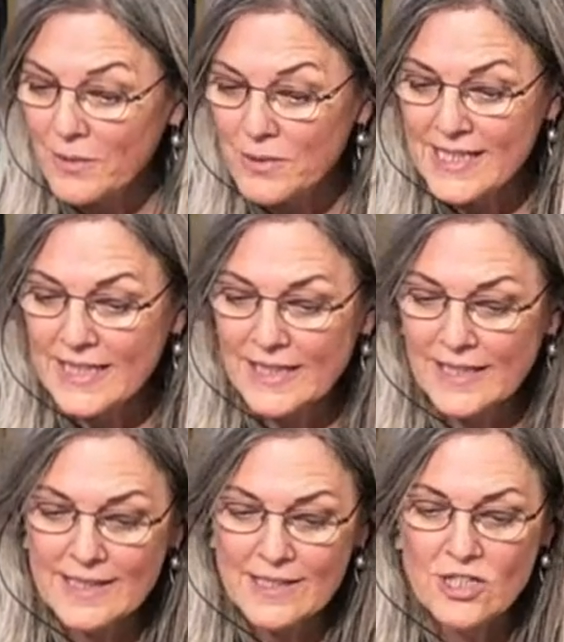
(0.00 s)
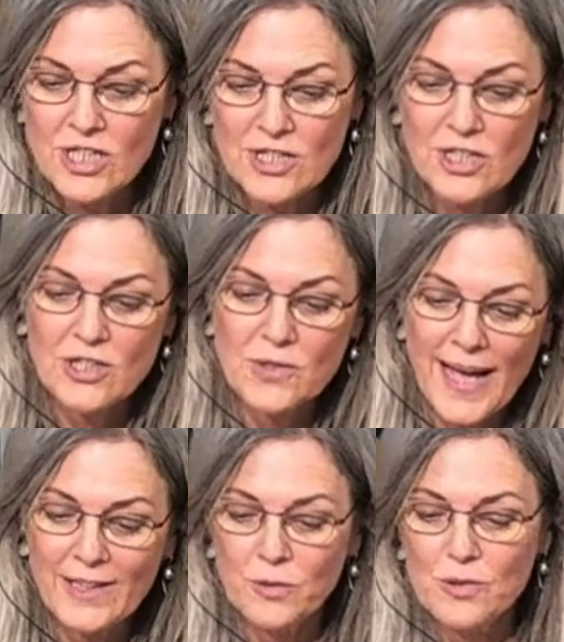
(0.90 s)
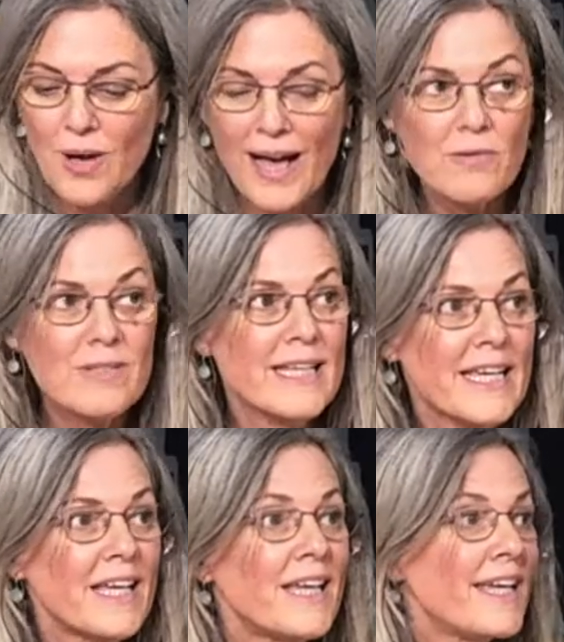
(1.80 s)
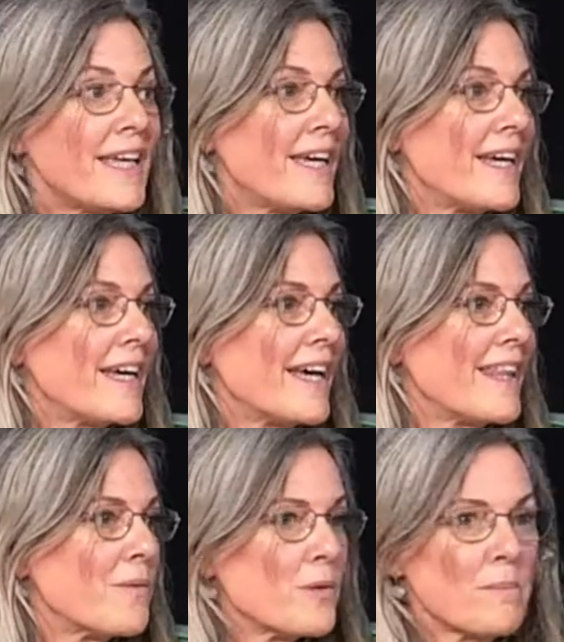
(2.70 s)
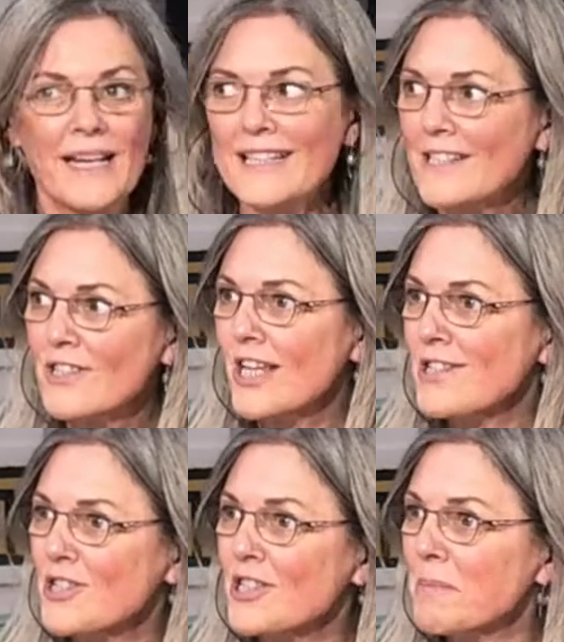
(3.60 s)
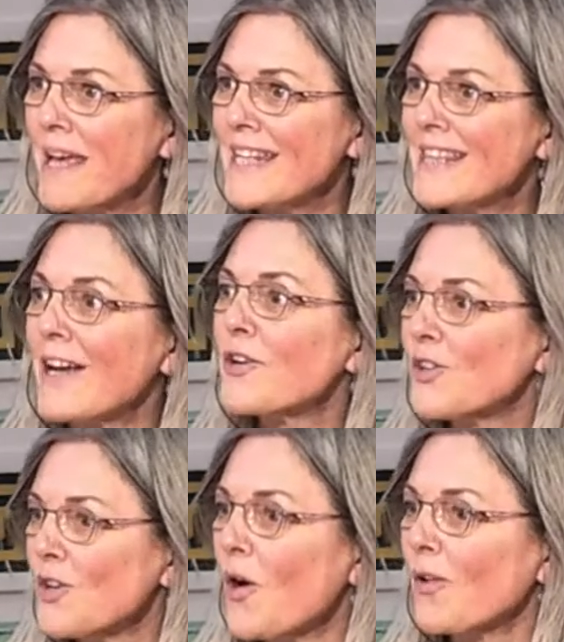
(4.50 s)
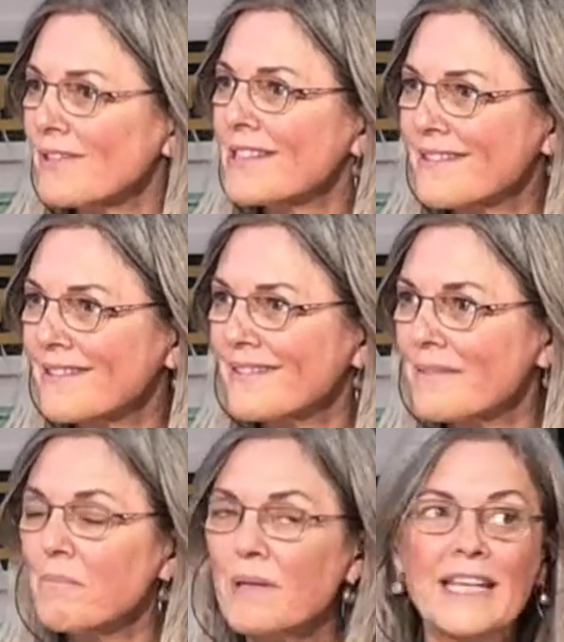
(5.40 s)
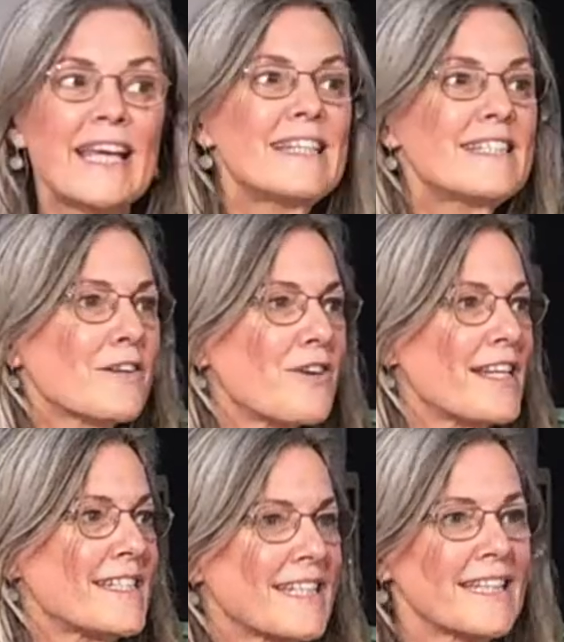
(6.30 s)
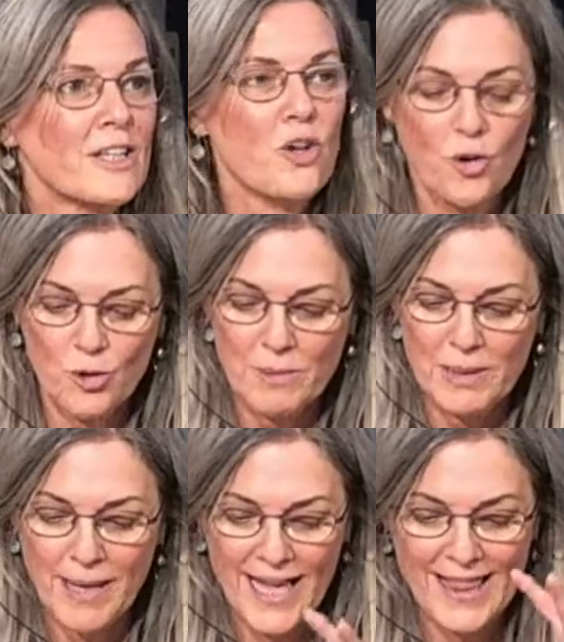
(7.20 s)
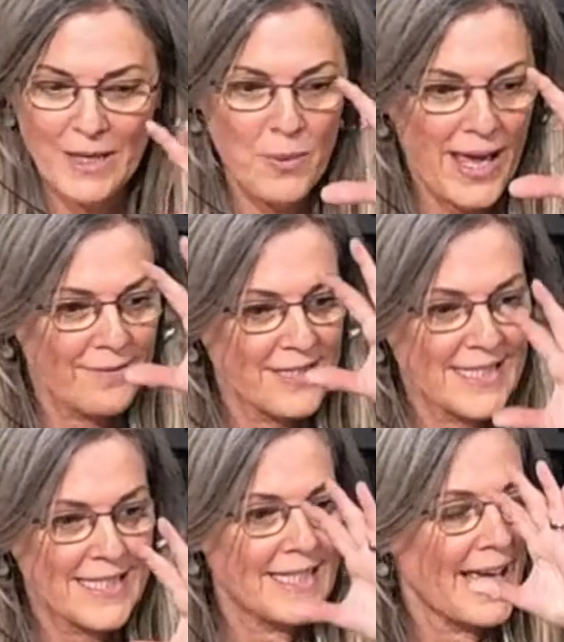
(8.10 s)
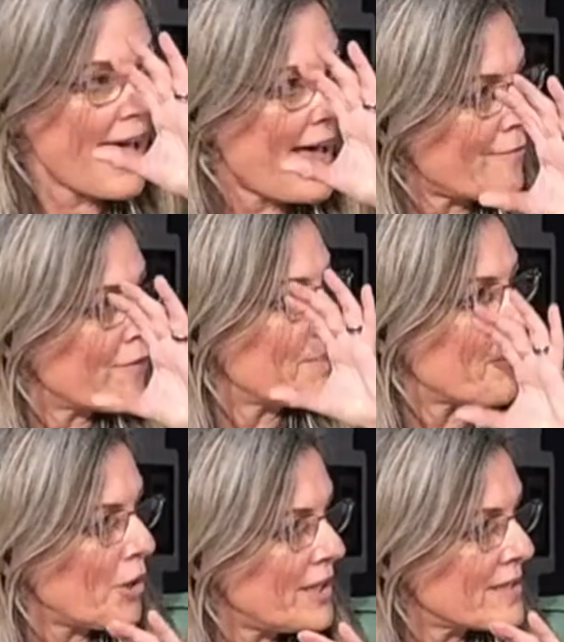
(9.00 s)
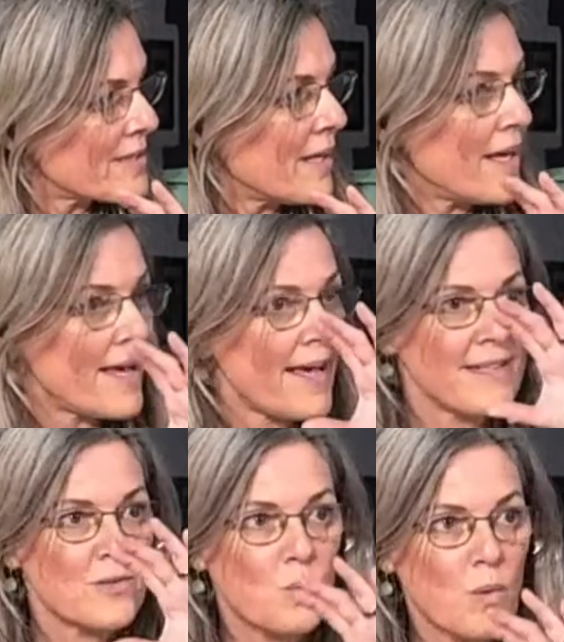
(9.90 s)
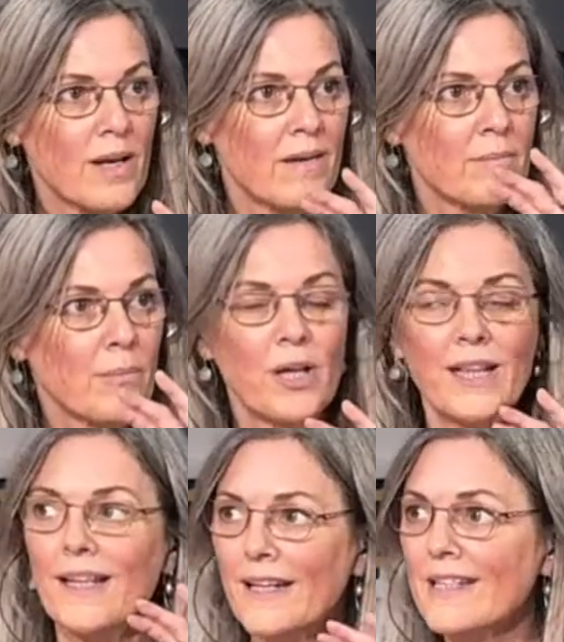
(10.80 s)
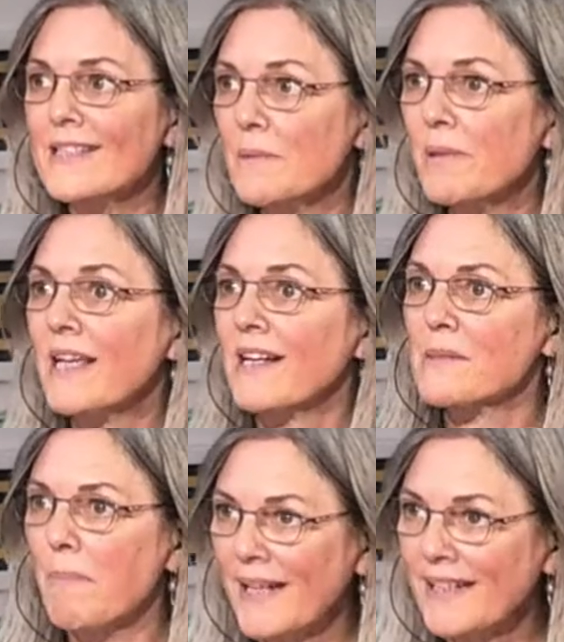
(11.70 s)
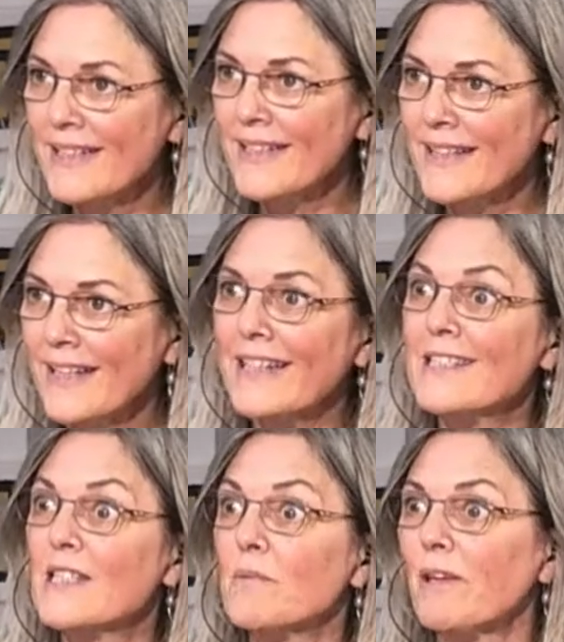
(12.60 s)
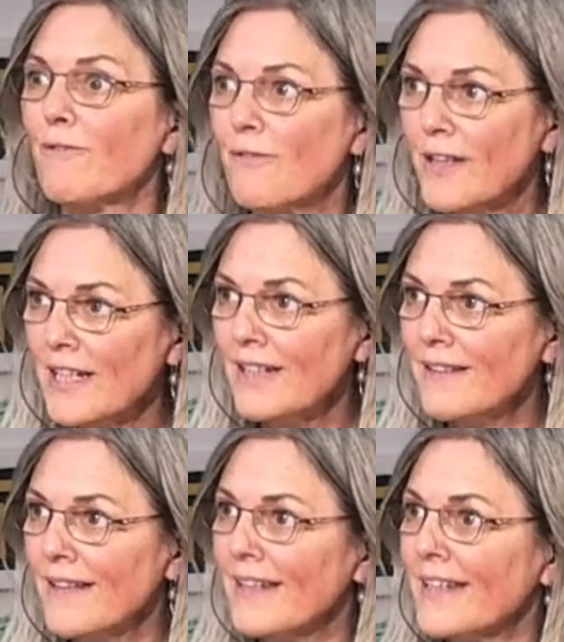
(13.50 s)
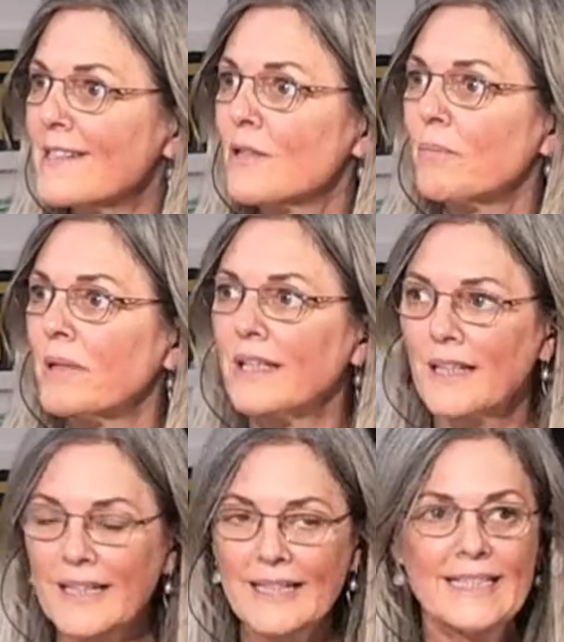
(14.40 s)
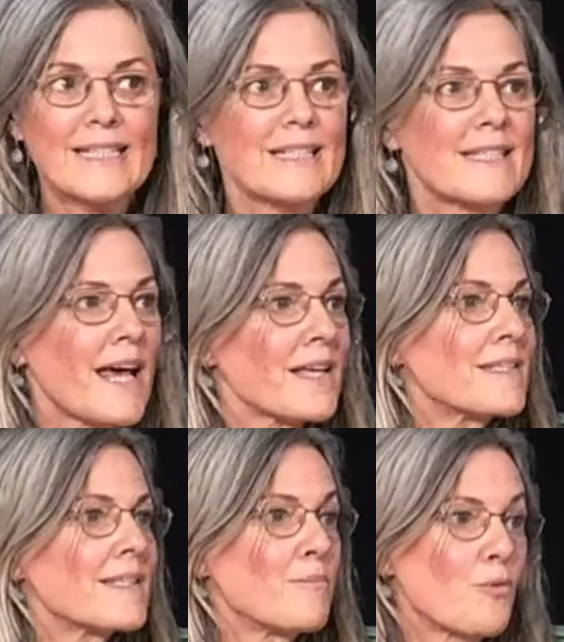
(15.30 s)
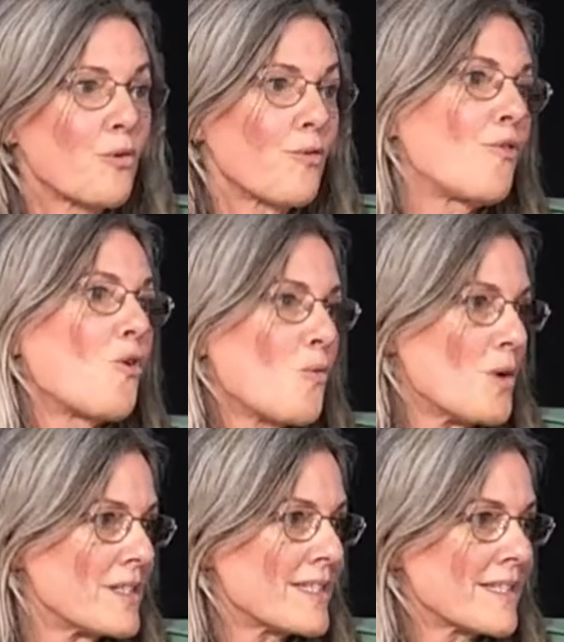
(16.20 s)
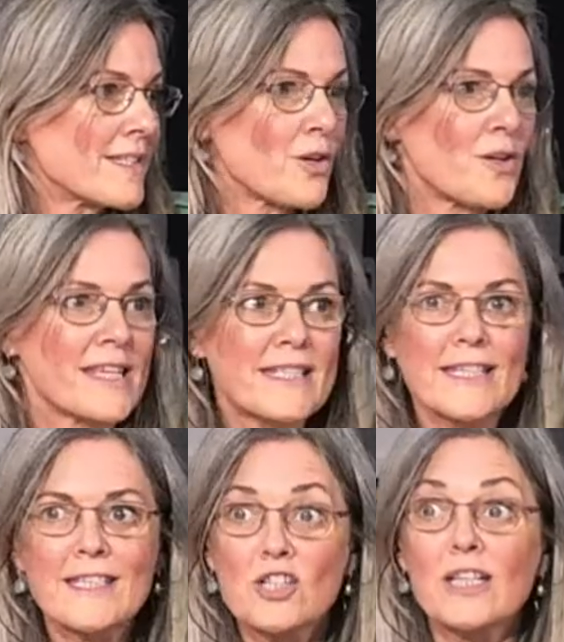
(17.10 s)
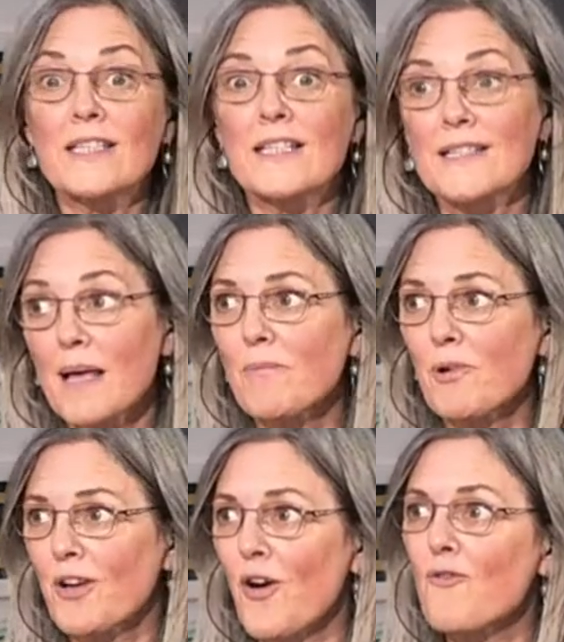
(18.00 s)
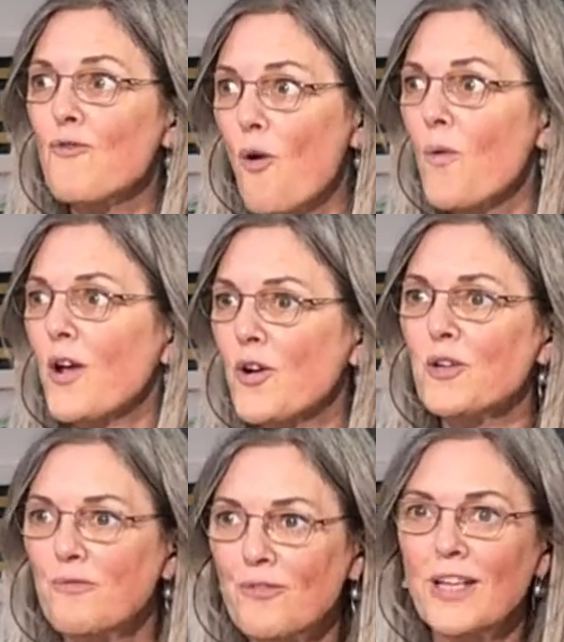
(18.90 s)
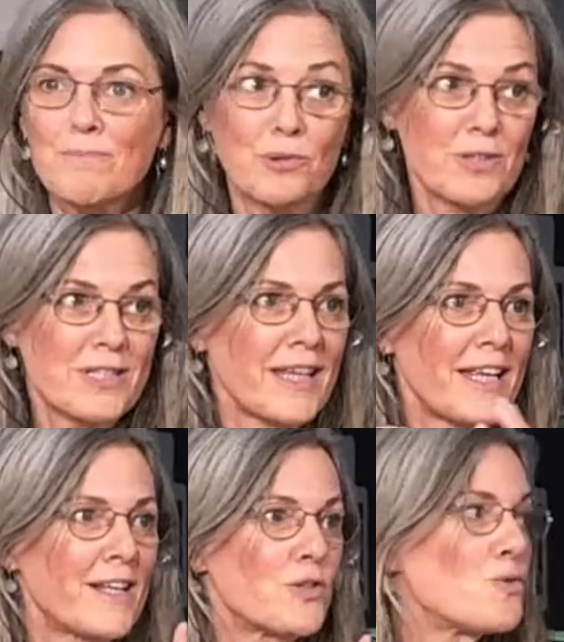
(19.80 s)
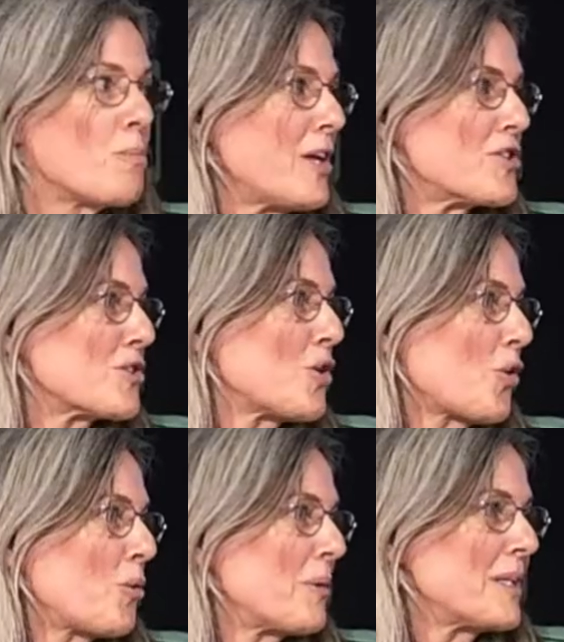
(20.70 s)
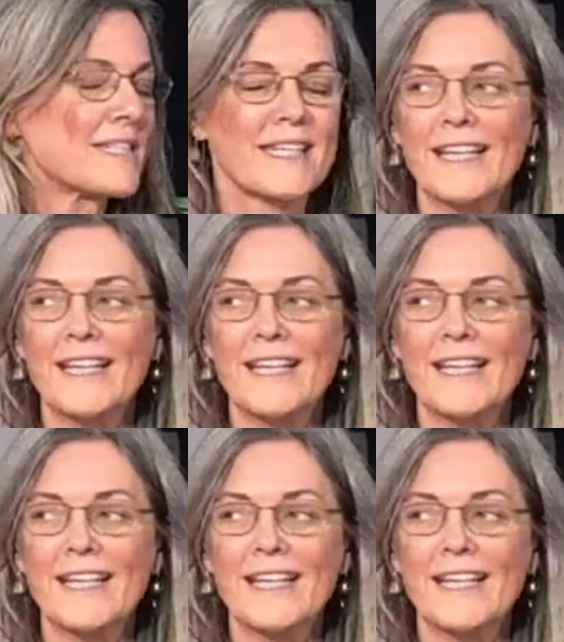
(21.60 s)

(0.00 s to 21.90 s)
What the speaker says: There was a suggestion to add also housing, and there were many suggestions made that could not be integrated in the document. But I think we have to see every point as one point that needs to be expanded, that needs to be filled, that needs to be discussed and brought forward. So this is just the summary of what we could put in a 2 pages document.